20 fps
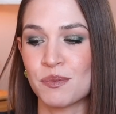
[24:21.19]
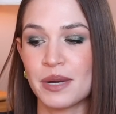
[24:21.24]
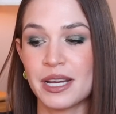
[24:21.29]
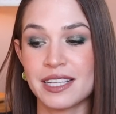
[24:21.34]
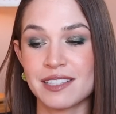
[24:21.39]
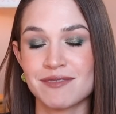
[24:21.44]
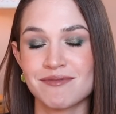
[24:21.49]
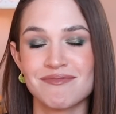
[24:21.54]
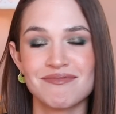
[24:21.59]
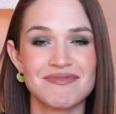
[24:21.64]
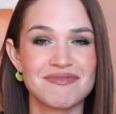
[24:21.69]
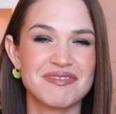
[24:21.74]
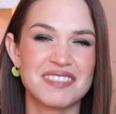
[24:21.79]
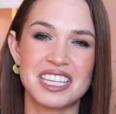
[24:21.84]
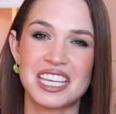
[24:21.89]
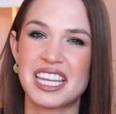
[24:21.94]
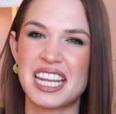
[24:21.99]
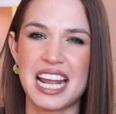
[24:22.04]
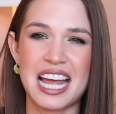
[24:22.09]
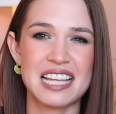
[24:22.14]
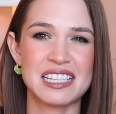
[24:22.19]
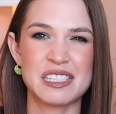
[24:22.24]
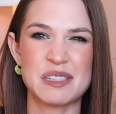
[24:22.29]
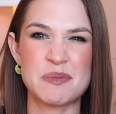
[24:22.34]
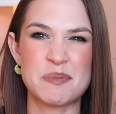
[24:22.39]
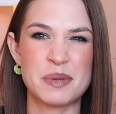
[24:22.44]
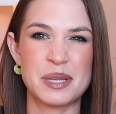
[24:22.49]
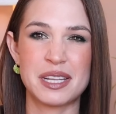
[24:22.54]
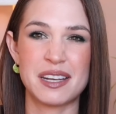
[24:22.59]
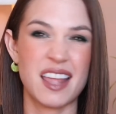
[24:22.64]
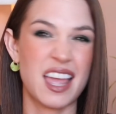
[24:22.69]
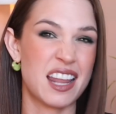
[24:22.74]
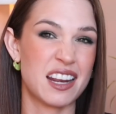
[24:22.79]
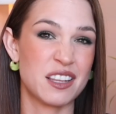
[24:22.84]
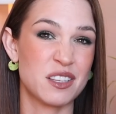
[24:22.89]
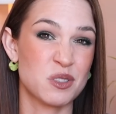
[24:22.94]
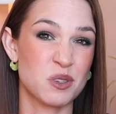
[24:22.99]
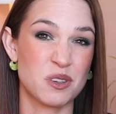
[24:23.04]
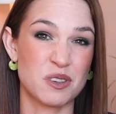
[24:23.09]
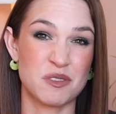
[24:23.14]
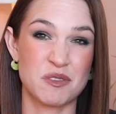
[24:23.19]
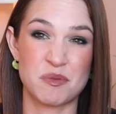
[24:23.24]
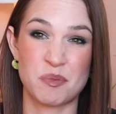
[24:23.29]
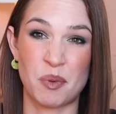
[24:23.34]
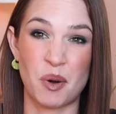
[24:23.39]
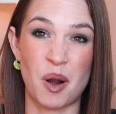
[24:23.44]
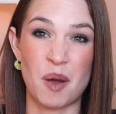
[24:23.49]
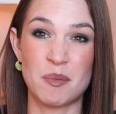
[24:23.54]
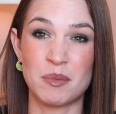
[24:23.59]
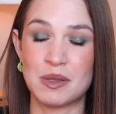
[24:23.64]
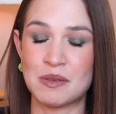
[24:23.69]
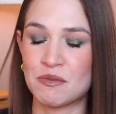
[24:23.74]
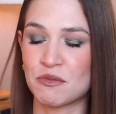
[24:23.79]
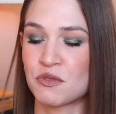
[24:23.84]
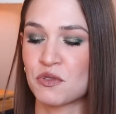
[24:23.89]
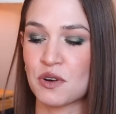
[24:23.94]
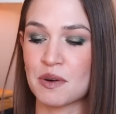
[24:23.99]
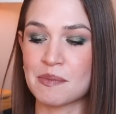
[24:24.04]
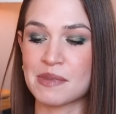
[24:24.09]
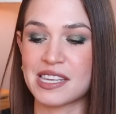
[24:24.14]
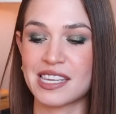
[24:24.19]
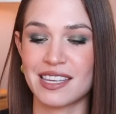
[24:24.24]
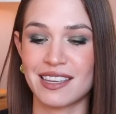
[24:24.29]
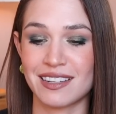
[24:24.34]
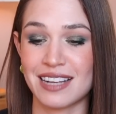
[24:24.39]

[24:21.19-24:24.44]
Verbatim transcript: But it hasn't been any sort of problem for me.